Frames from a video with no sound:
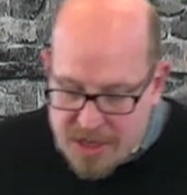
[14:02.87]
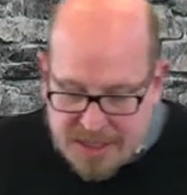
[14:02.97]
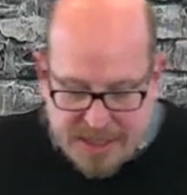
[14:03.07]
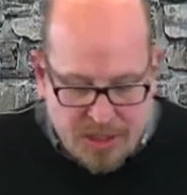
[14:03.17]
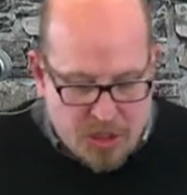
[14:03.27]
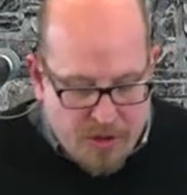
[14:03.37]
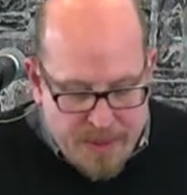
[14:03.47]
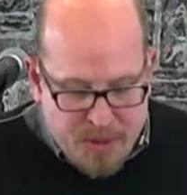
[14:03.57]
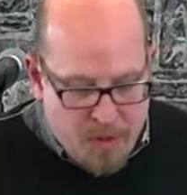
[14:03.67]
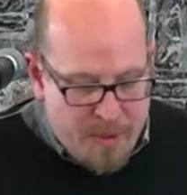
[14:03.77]
just in
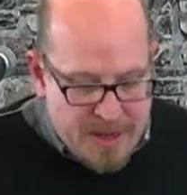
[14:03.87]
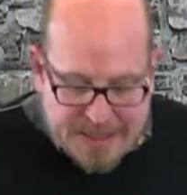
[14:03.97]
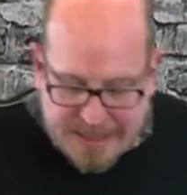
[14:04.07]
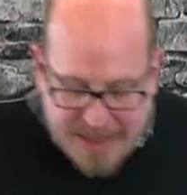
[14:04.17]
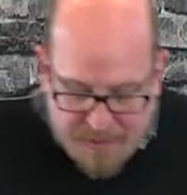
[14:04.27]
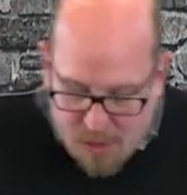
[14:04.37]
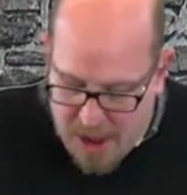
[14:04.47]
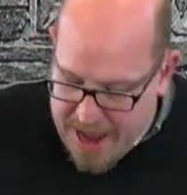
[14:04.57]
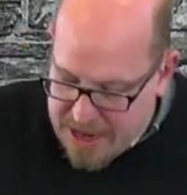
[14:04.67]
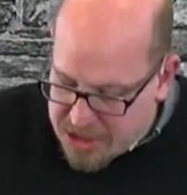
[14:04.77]
scripture, but in
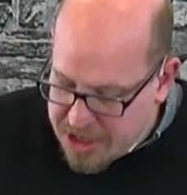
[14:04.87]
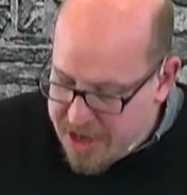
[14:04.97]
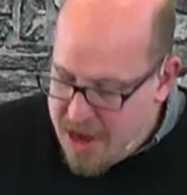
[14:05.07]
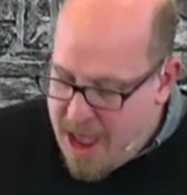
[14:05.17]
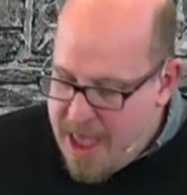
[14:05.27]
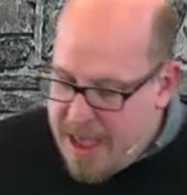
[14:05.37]
several ancient